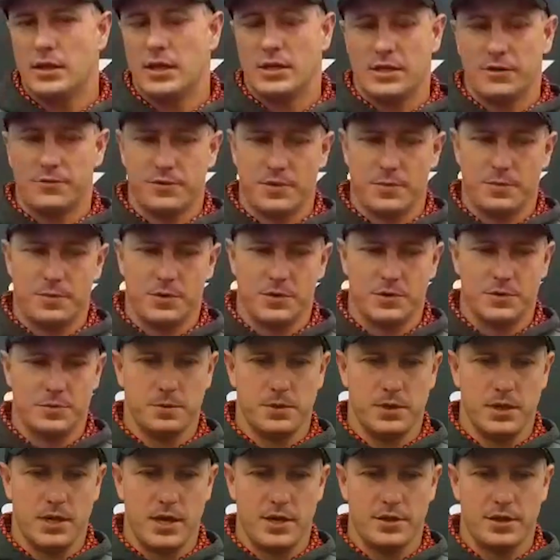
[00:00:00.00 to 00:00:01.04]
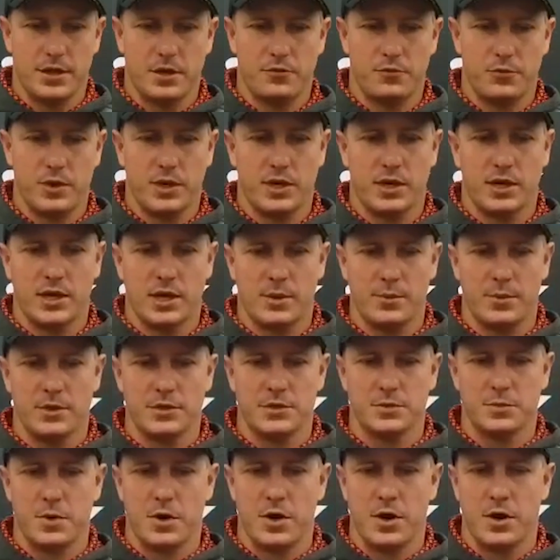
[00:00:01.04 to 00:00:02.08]
Yeah, definitely possible. I think if we can come in
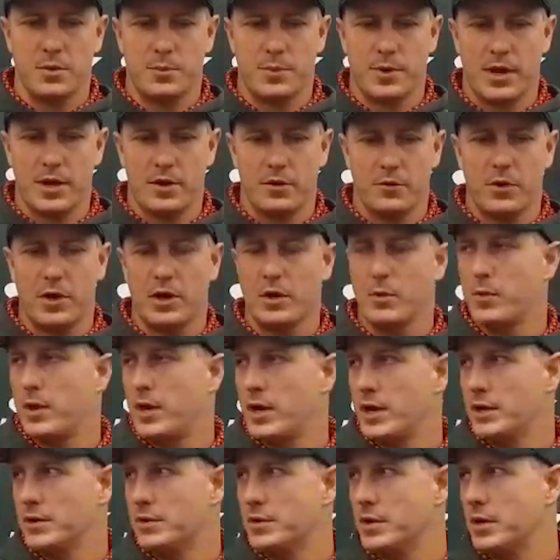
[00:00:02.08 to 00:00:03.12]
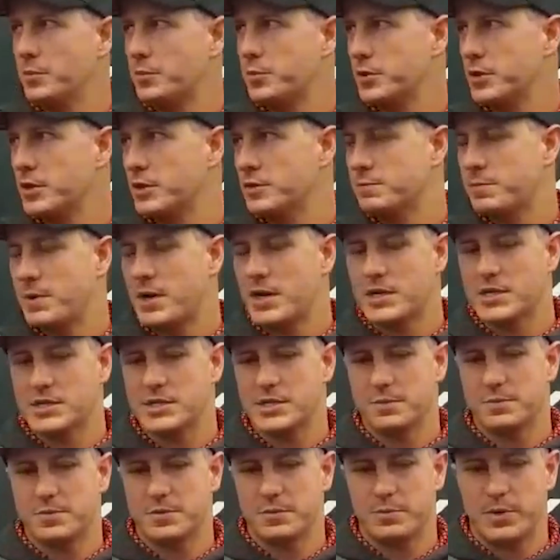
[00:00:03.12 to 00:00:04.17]
tomorrow and play really well and put those
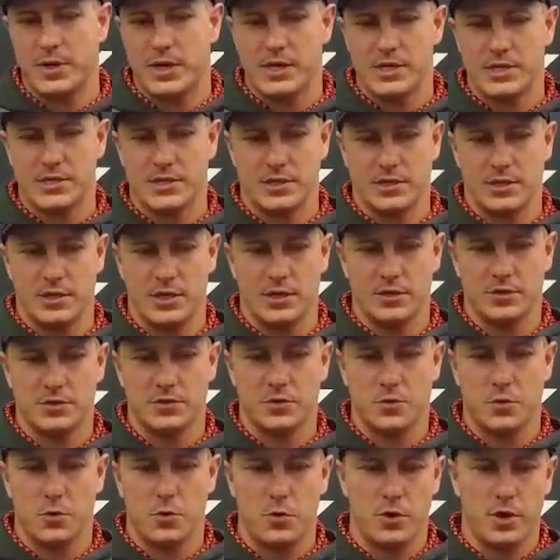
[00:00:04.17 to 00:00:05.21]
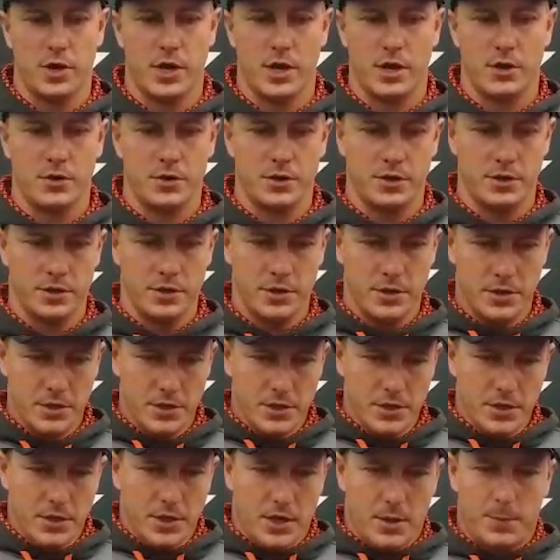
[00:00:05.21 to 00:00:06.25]
partnerships in place and score, in
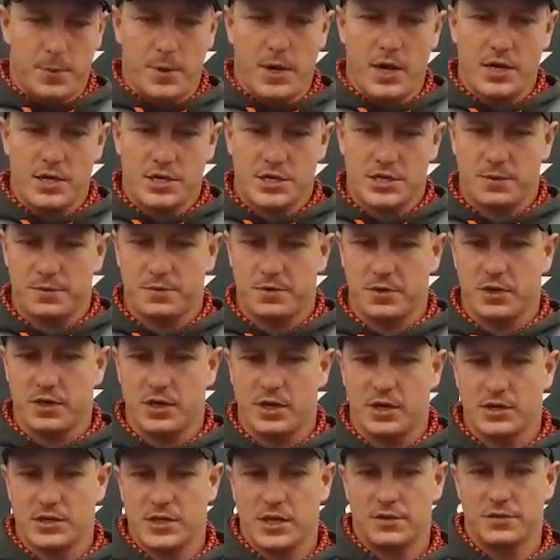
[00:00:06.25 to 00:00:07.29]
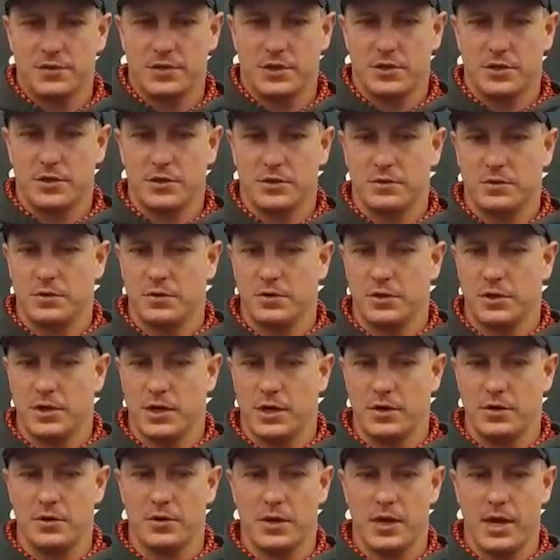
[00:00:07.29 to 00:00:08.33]
partnerships and get ourselves in a good,
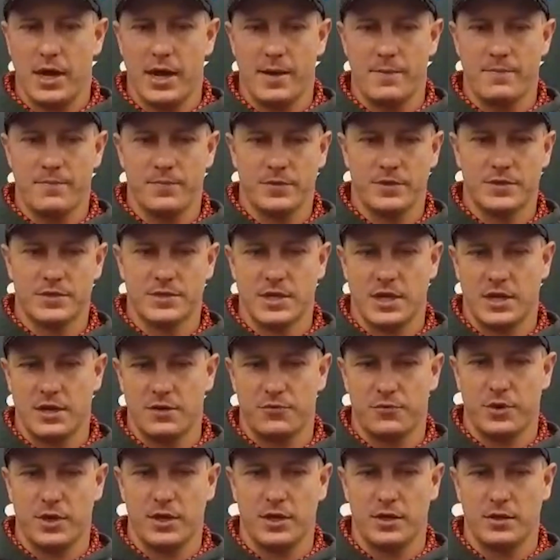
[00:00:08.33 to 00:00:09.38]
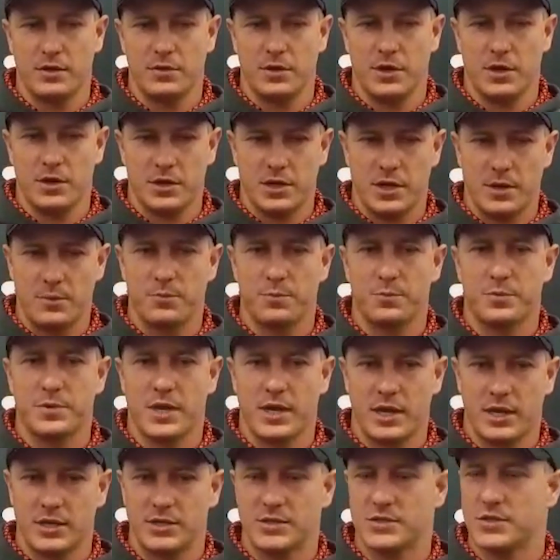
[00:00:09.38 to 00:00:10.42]
state if we, keep
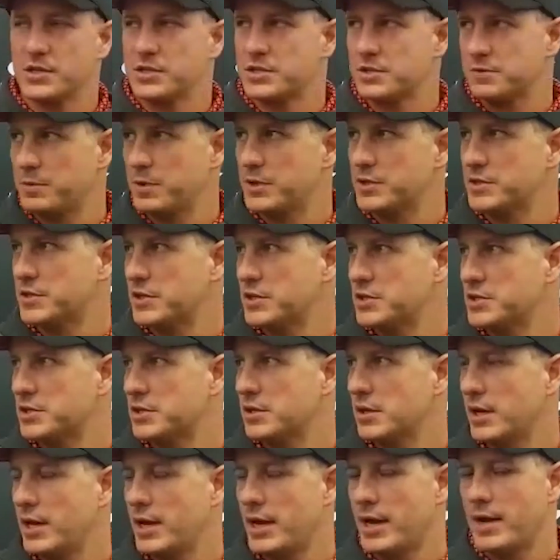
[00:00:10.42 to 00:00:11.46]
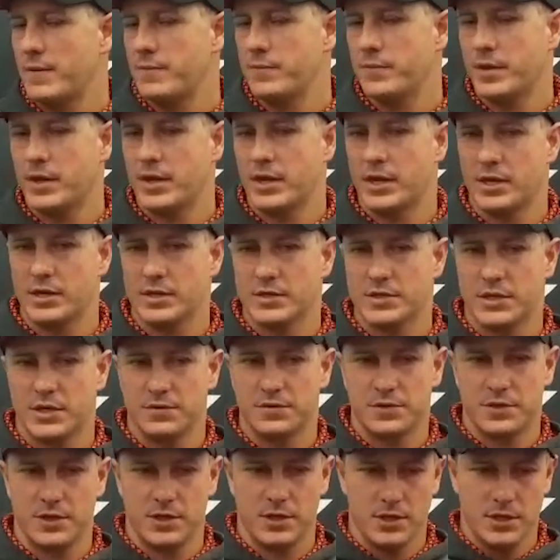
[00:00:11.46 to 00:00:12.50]
taking it session by session and get
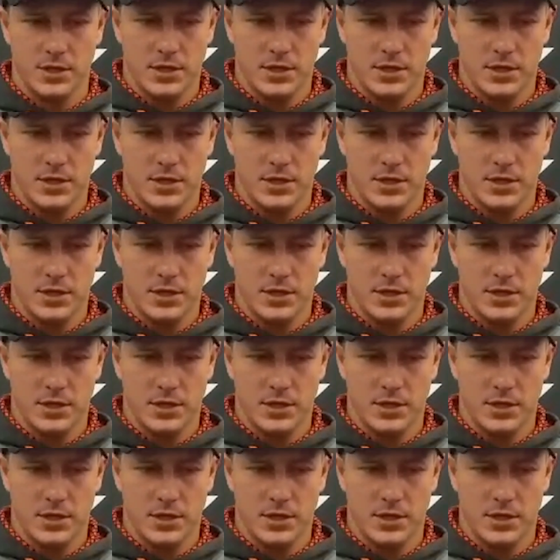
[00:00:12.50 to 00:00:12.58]
ourselves